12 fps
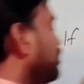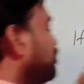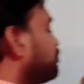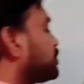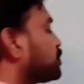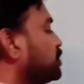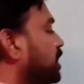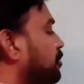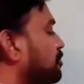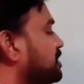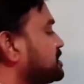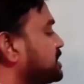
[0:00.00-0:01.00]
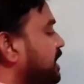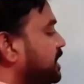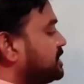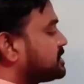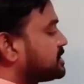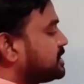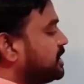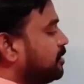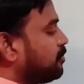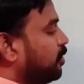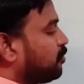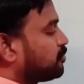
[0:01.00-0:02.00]
of two numbers,
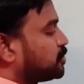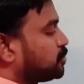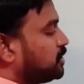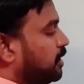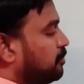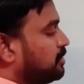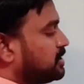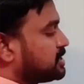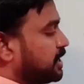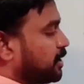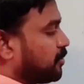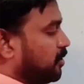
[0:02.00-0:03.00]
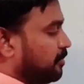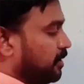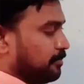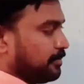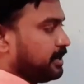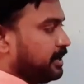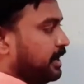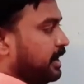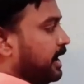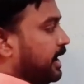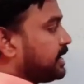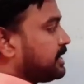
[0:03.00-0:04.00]
a comma b, and